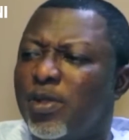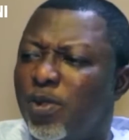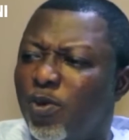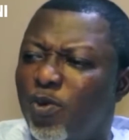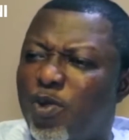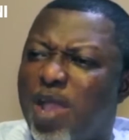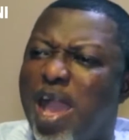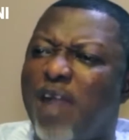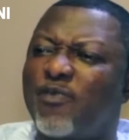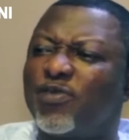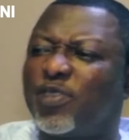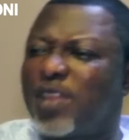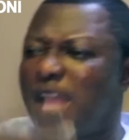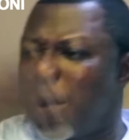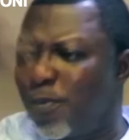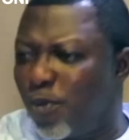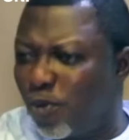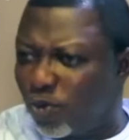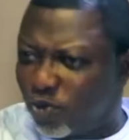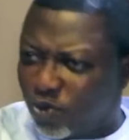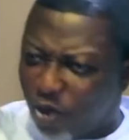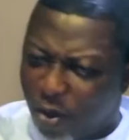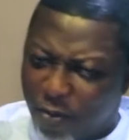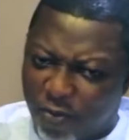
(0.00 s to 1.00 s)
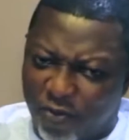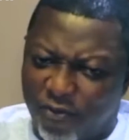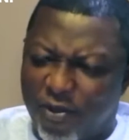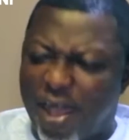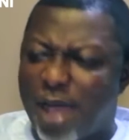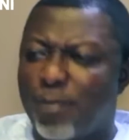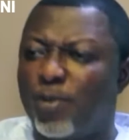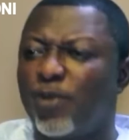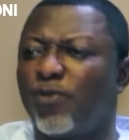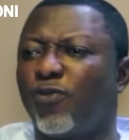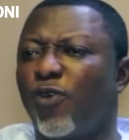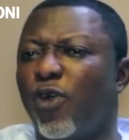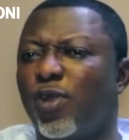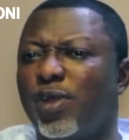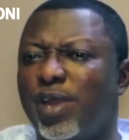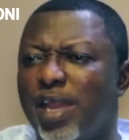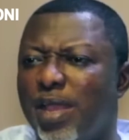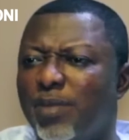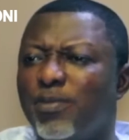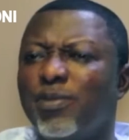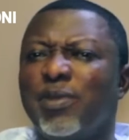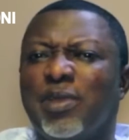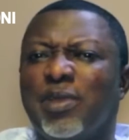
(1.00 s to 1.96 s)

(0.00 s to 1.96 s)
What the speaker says: we have tabled some far before them.